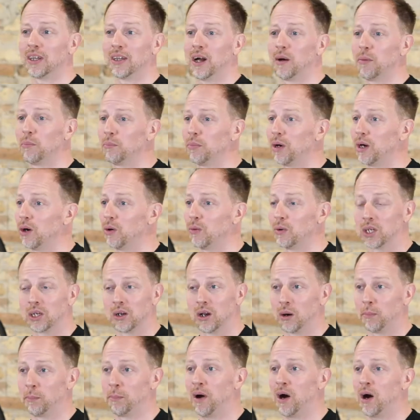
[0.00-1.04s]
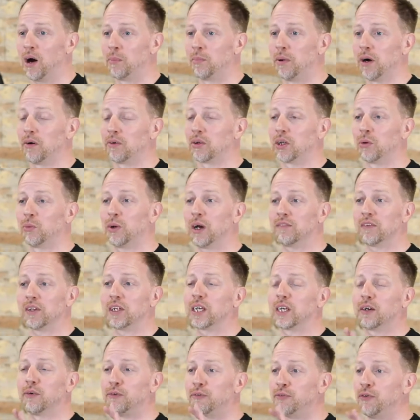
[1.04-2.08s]
a dumbbell, it's not a barbell. So we have to
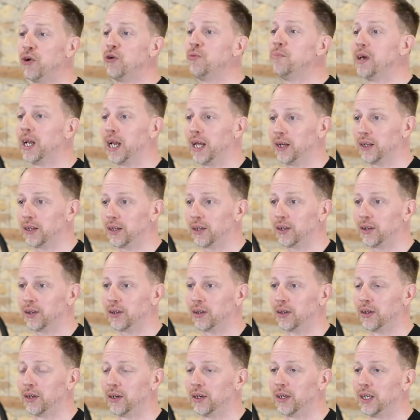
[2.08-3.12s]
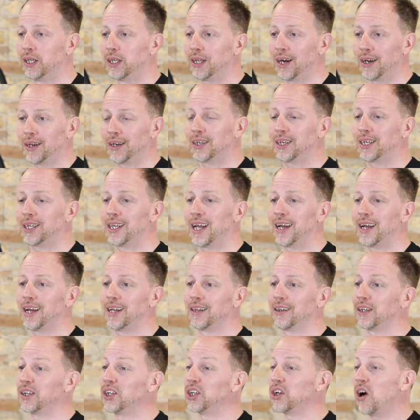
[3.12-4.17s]
take a few minutes to
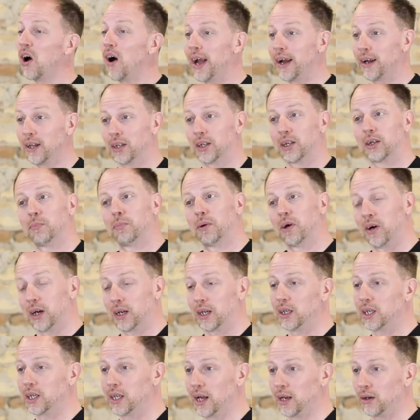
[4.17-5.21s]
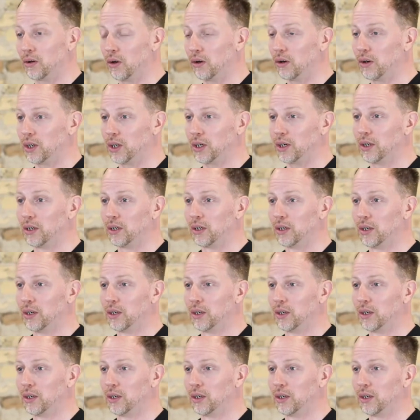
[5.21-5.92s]
understand the science behind this technology.